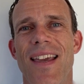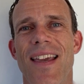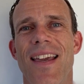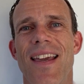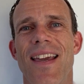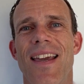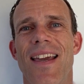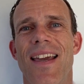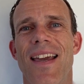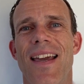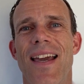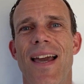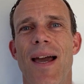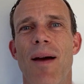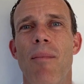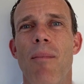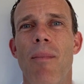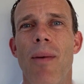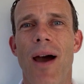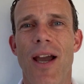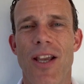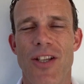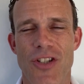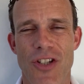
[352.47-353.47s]
and
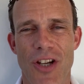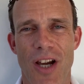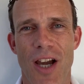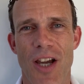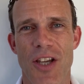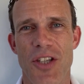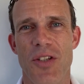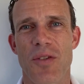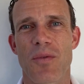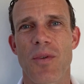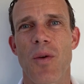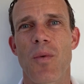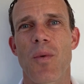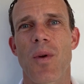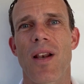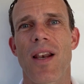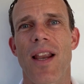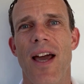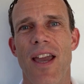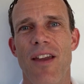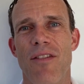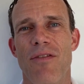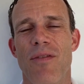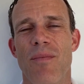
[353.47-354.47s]
buy Jaiz when we're
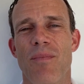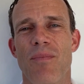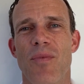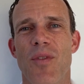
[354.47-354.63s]
live.